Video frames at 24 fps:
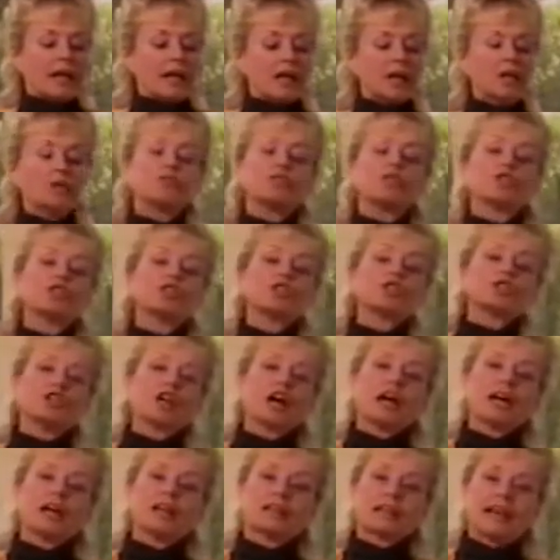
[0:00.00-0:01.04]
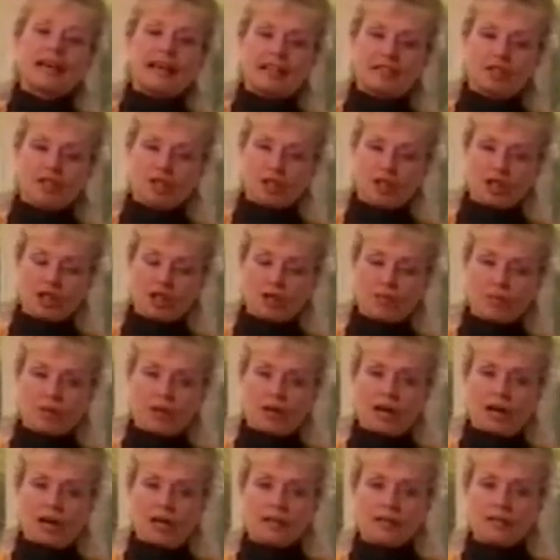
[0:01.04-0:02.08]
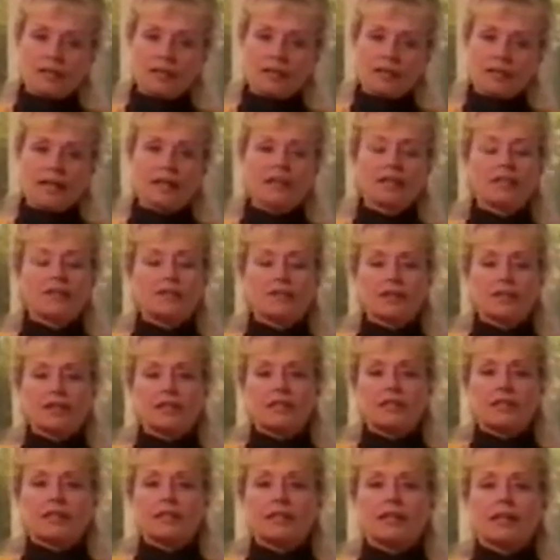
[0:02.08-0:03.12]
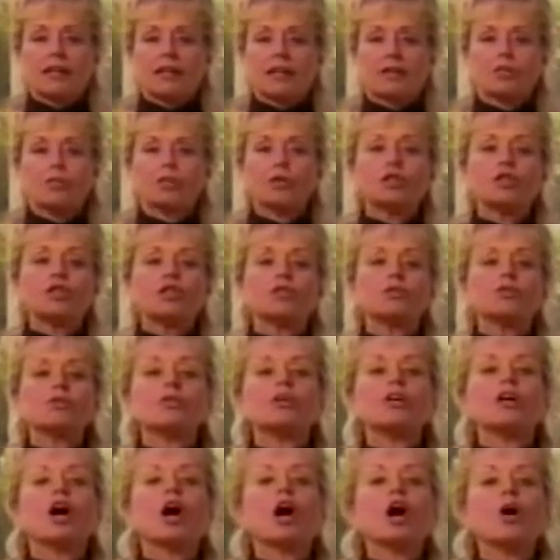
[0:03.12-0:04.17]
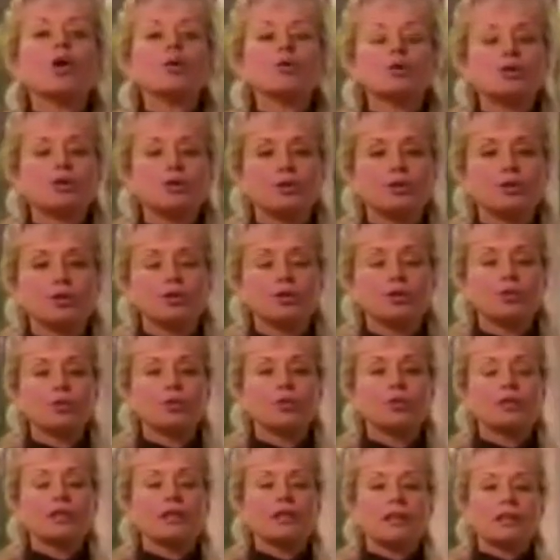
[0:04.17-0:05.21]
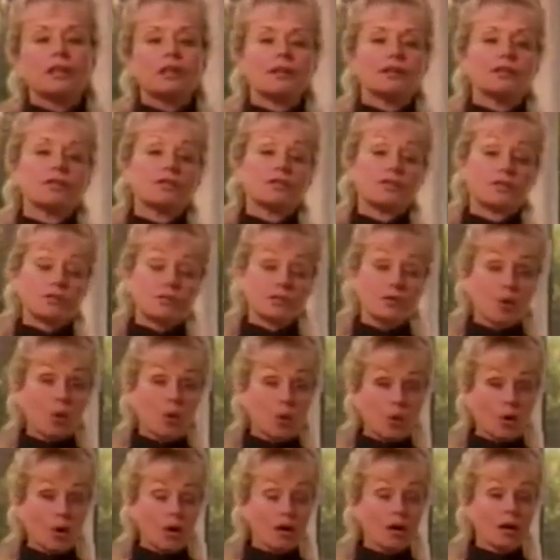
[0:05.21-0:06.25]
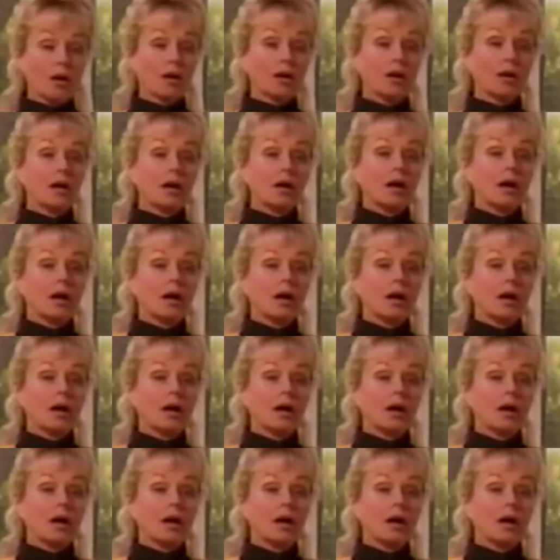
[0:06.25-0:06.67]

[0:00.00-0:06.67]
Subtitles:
If your child has chicken pox and they're very sick, would you go to the store